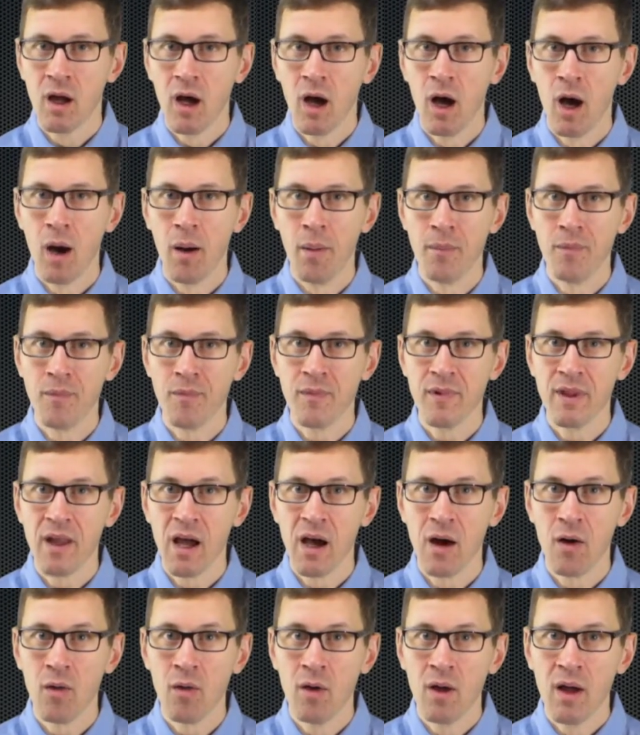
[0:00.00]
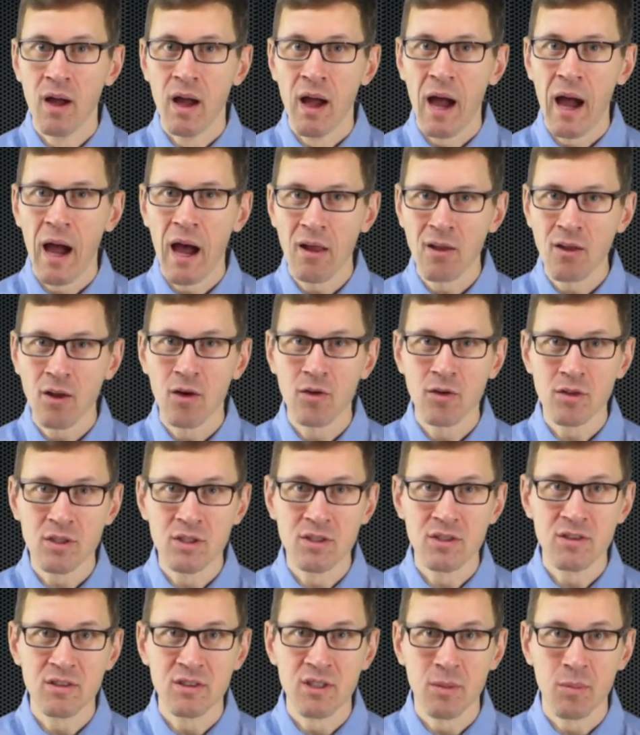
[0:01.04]
Um, now, how long
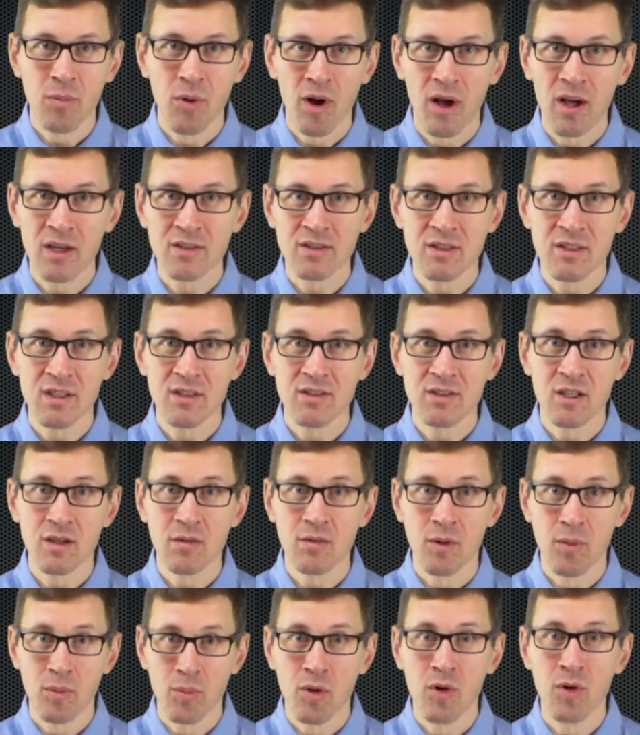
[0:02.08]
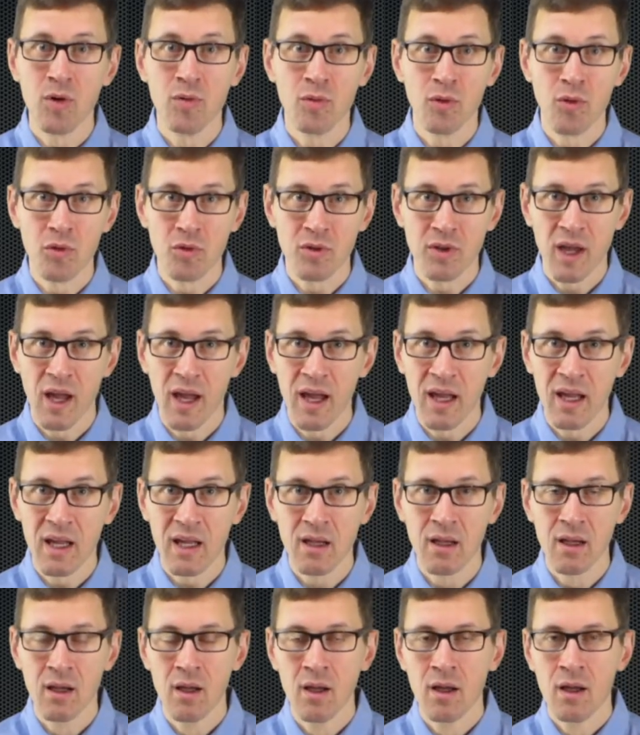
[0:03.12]
does the process of approval
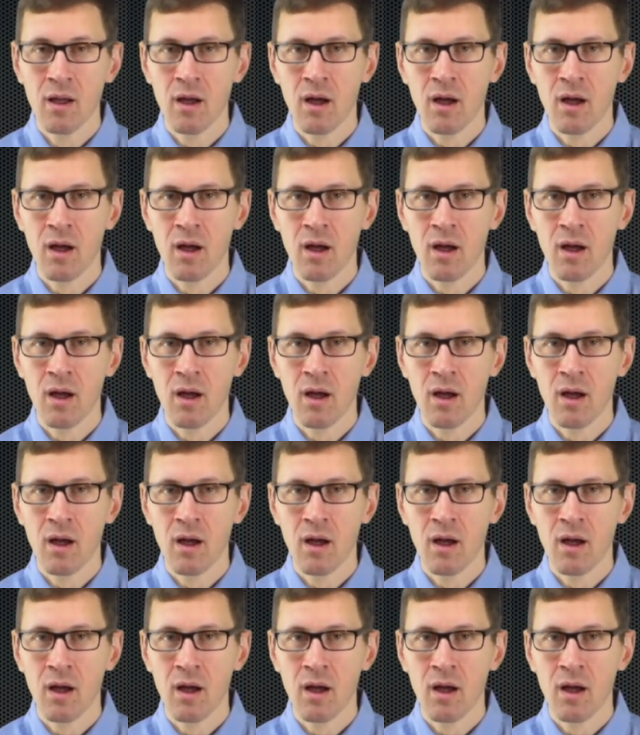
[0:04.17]
take?